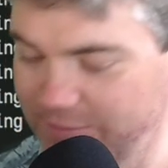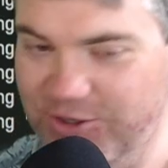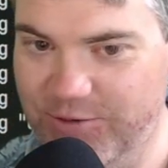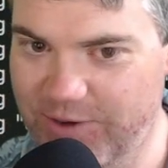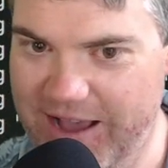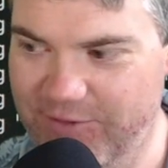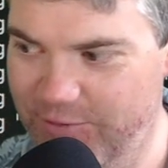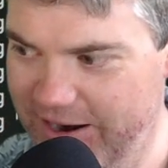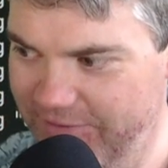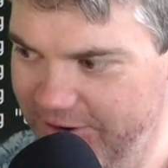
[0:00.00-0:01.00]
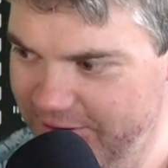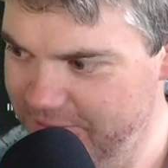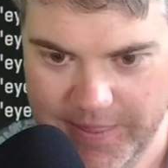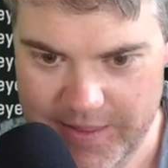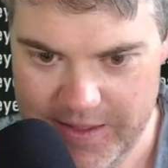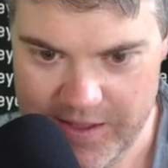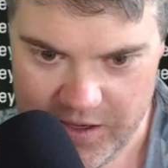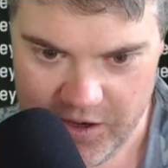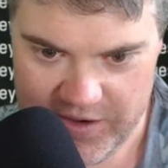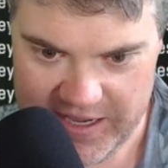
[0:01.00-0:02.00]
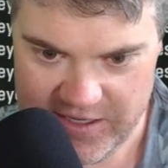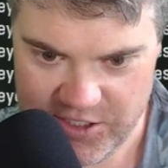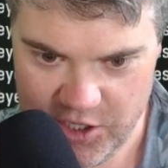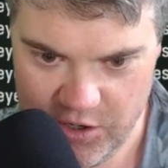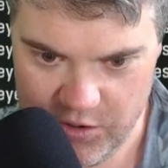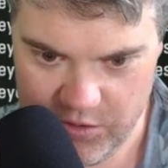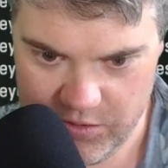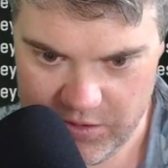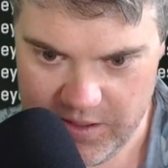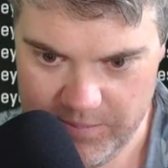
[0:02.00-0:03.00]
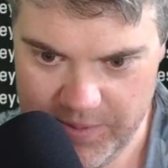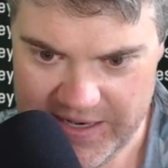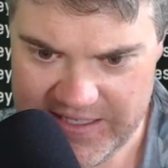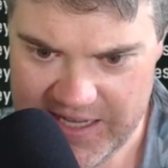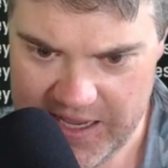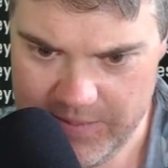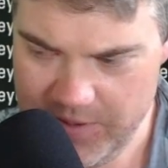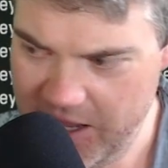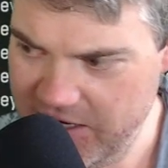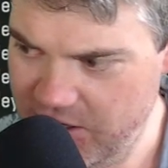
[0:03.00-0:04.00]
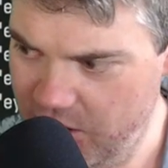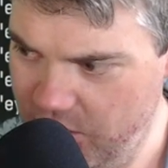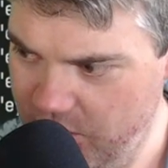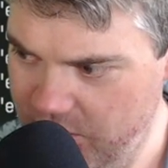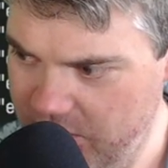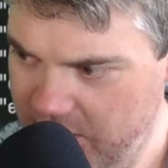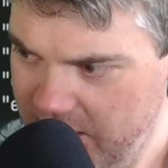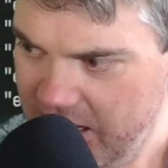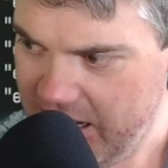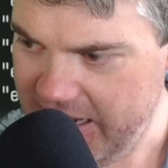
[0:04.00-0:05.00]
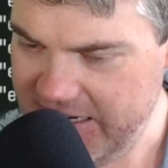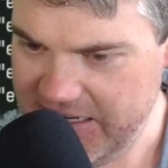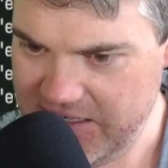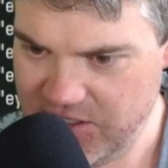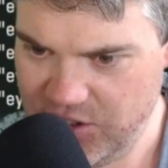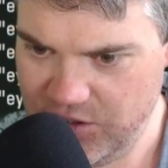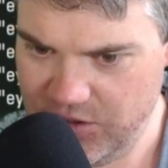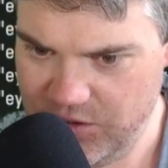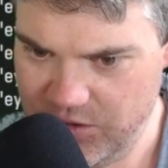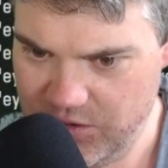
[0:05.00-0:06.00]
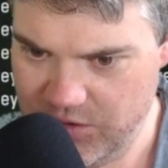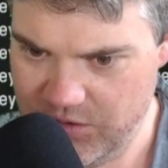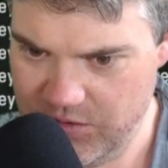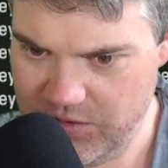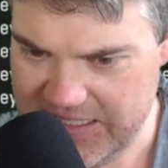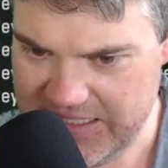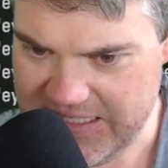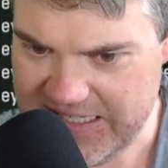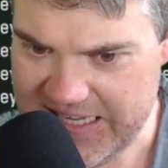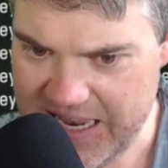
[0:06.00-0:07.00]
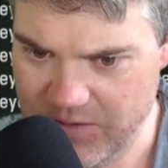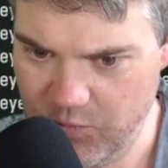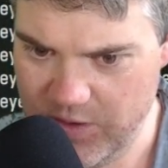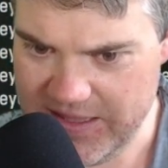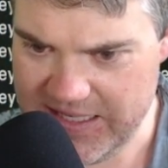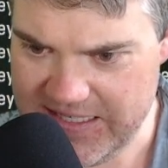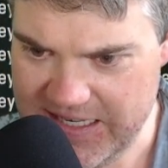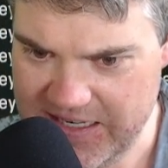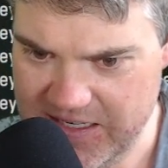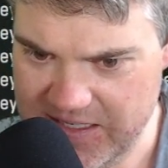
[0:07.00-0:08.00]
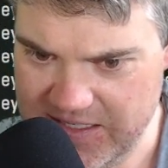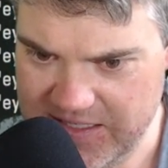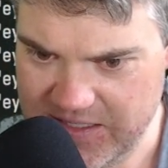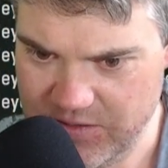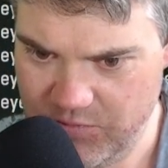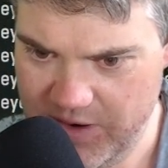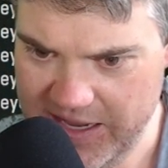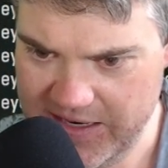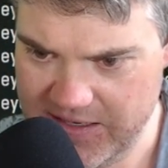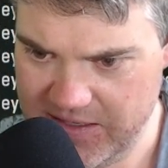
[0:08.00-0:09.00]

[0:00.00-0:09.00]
sure we'll have it ready for you. Okay, so button type unknown. I need to set what this is, right?